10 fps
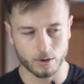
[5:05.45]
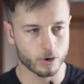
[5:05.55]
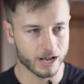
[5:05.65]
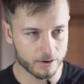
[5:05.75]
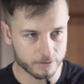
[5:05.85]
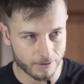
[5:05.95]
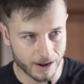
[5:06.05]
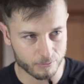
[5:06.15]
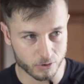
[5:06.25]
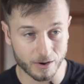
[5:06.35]
What
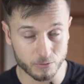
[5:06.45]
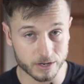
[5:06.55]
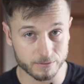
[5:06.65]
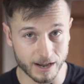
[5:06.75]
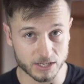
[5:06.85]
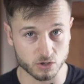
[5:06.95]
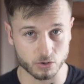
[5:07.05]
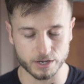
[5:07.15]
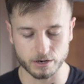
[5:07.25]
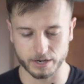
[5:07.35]
I would advise
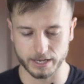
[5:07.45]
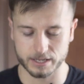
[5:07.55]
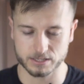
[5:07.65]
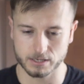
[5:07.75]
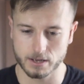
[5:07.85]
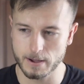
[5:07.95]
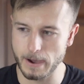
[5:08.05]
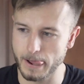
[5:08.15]
you here is